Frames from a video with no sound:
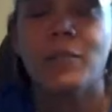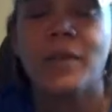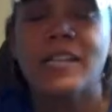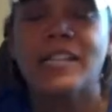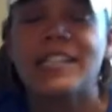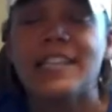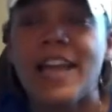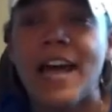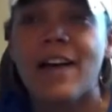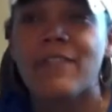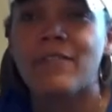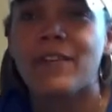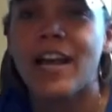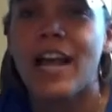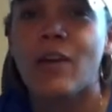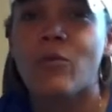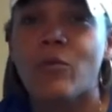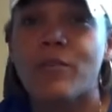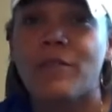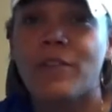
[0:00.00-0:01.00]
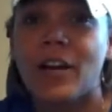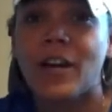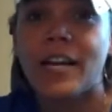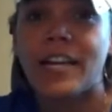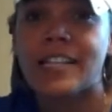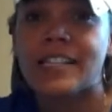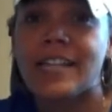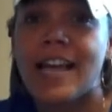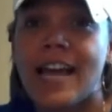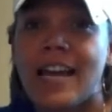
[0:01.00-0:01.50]
staff and I were
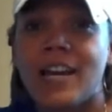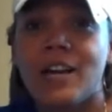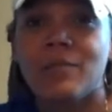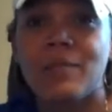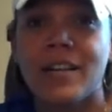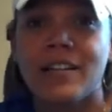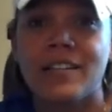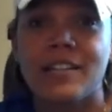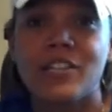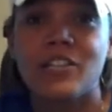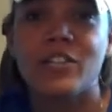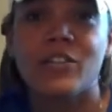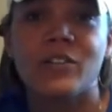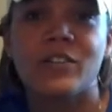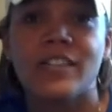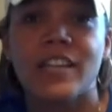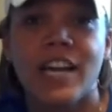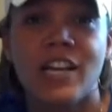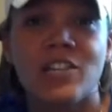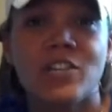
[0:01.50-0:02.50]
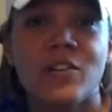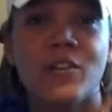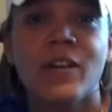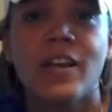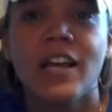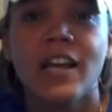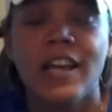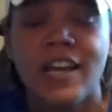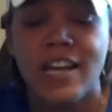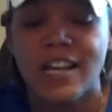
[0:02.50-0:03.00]
very excited about this year's schedule.